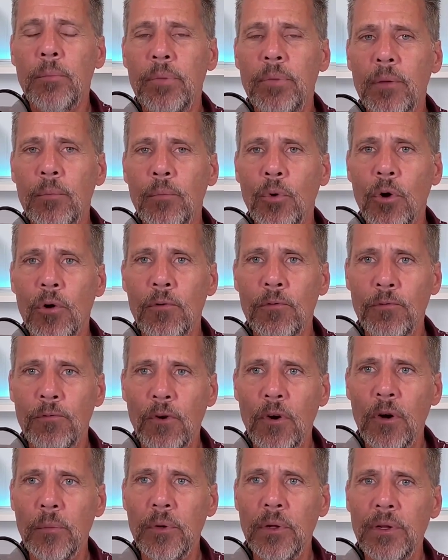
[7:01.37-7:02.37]
bit more
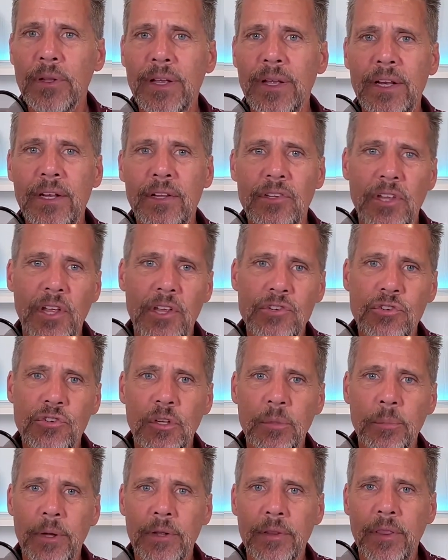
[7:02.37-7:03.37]
formal and
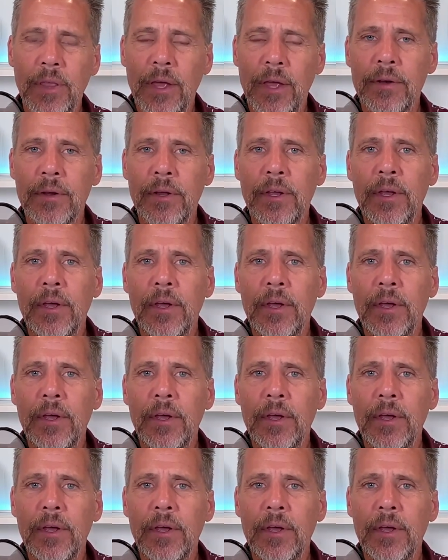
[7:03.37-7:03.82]
intentional about that.